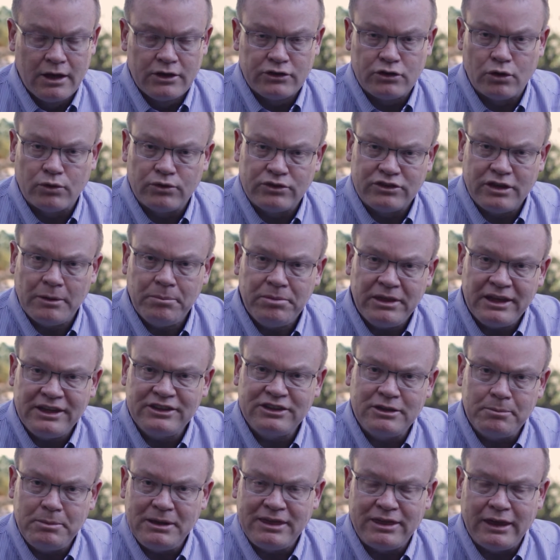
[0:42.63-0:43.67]
So some
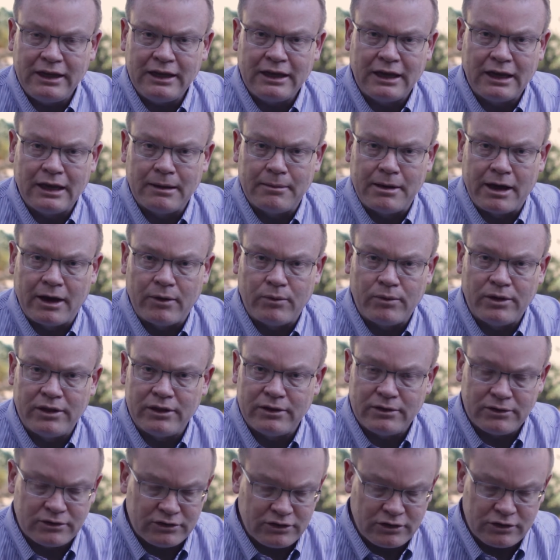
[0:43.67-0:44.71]
things to be thinking about,
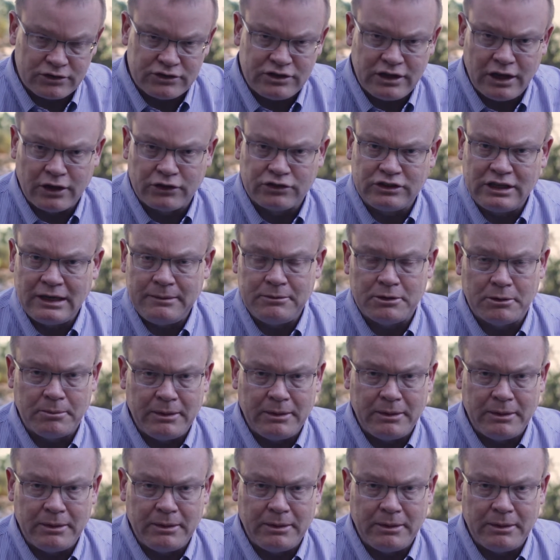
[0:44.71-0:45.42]
whether it's your sales team,